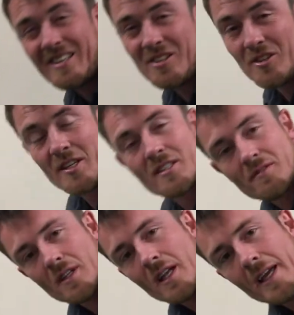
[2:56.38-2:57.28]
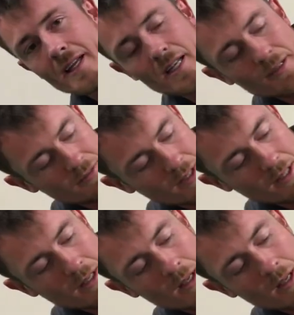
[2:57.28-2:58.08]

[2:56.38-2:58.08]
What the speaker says: degrees of the leg lifting.